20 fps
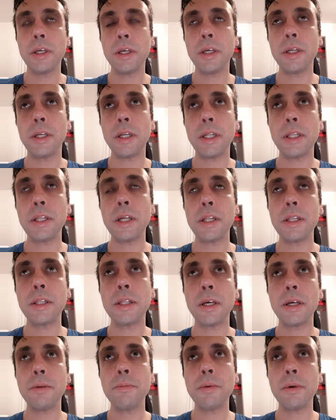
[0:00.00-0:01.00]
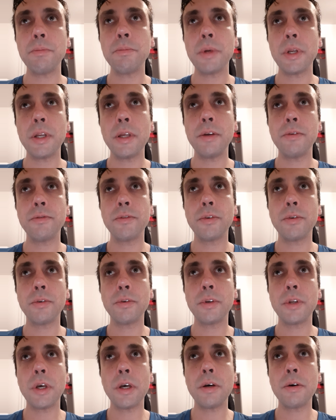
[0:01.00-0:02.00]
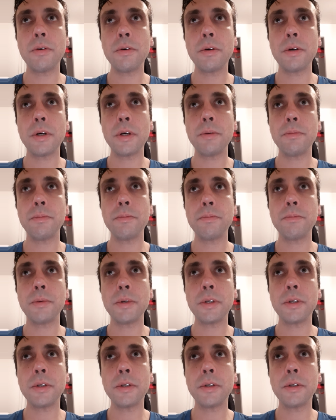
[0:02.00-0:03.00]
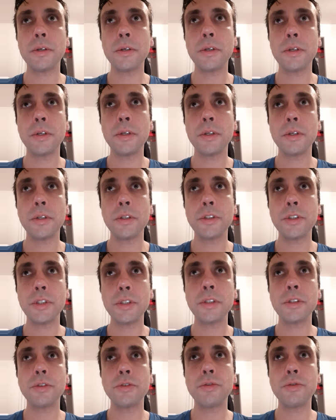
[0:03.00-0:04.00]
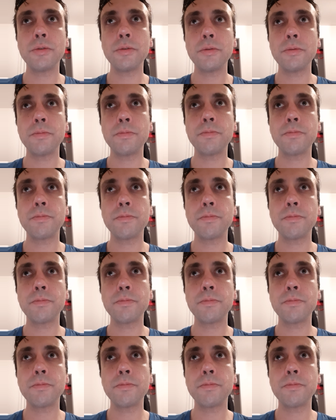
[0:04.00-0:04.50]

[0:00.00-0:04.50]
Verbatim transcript: and at that time I believed her. Now I'm, uh, she's a true,